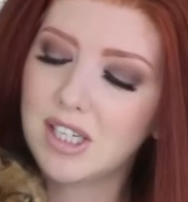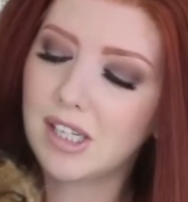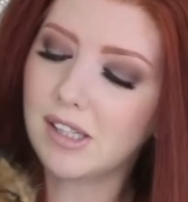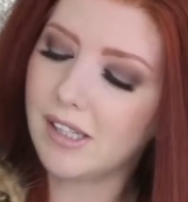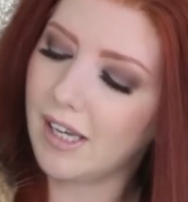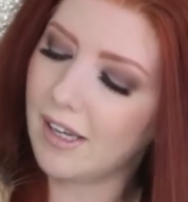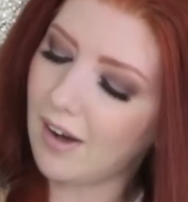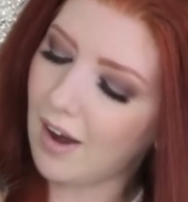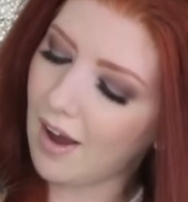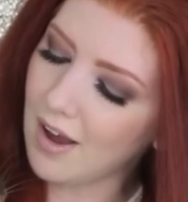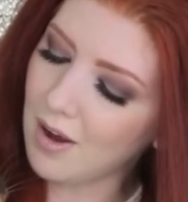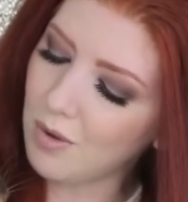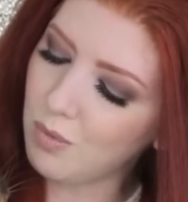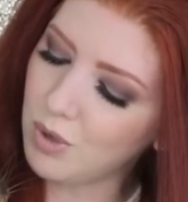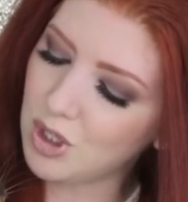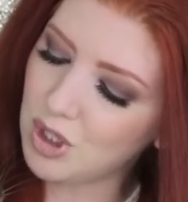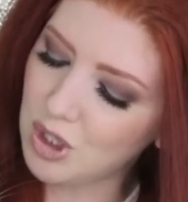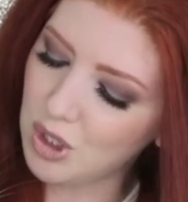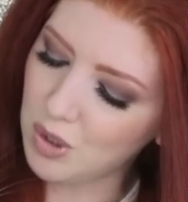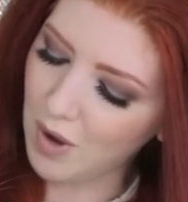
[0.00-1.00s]
Tilly and I
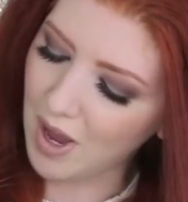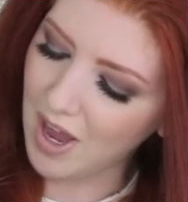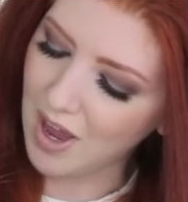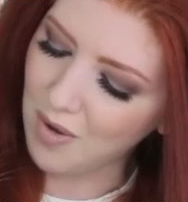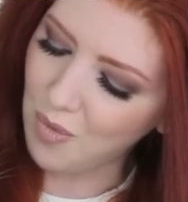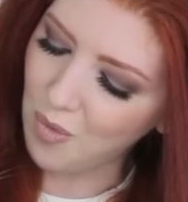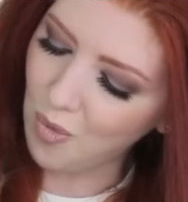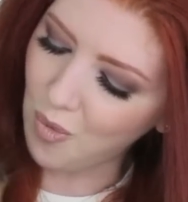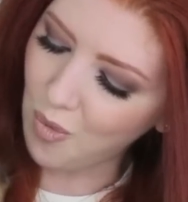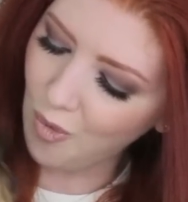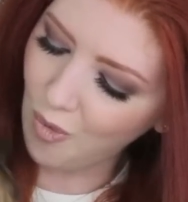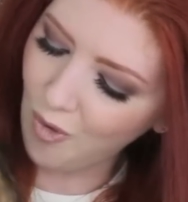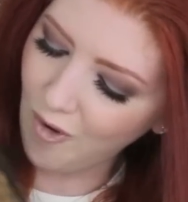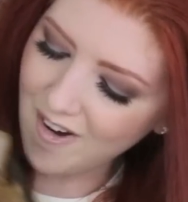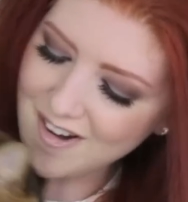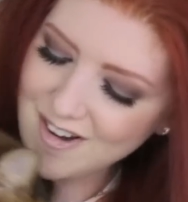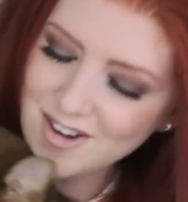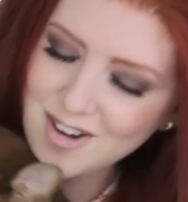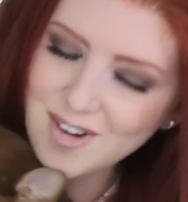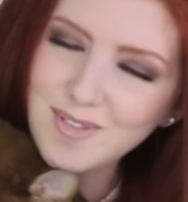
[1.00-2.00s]
wish you a
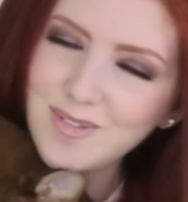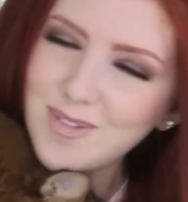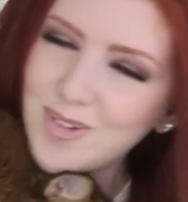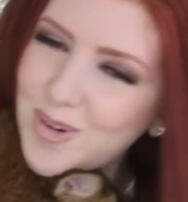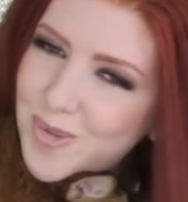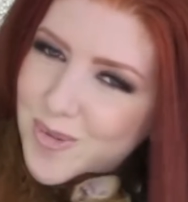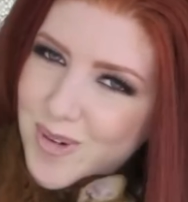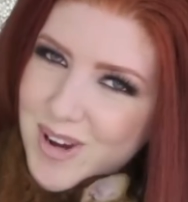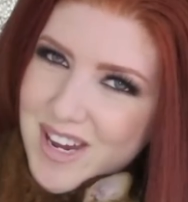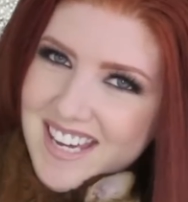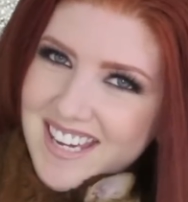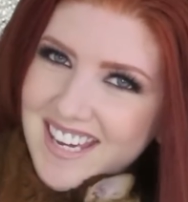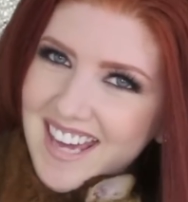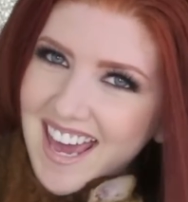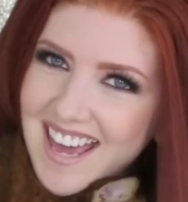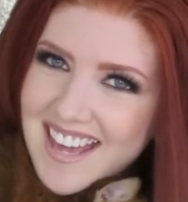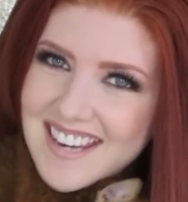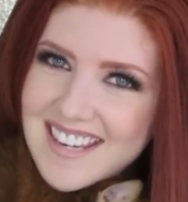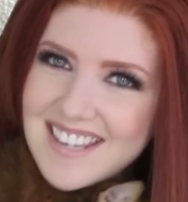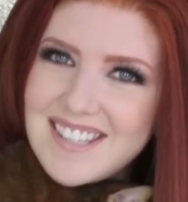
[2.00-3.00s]
wonderful
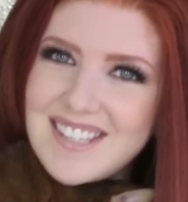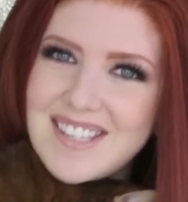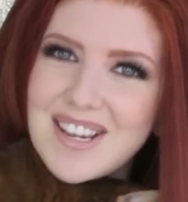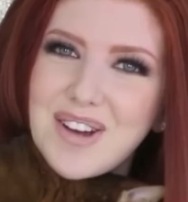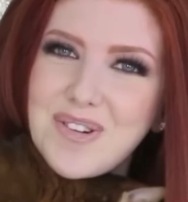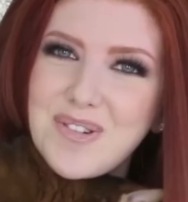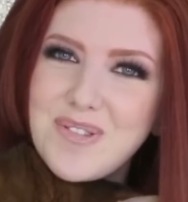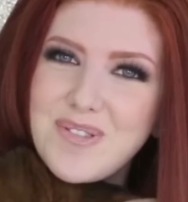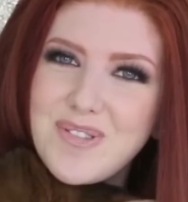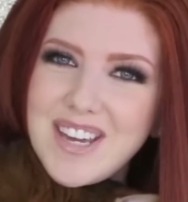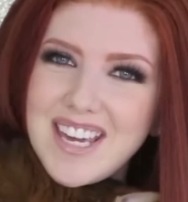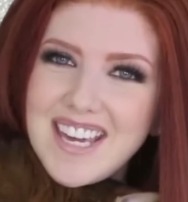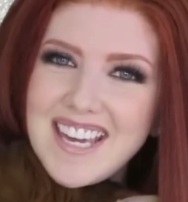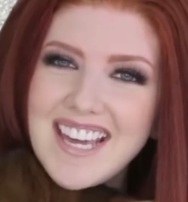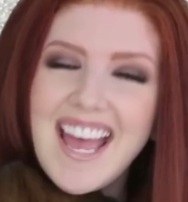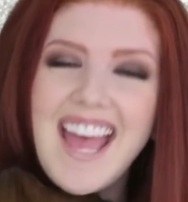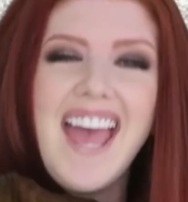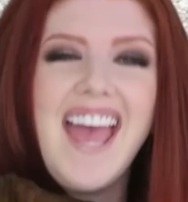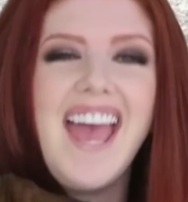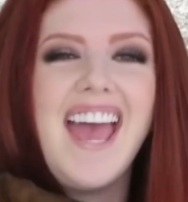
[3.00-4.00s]
weekend, don't
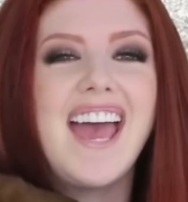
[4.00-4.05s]
we?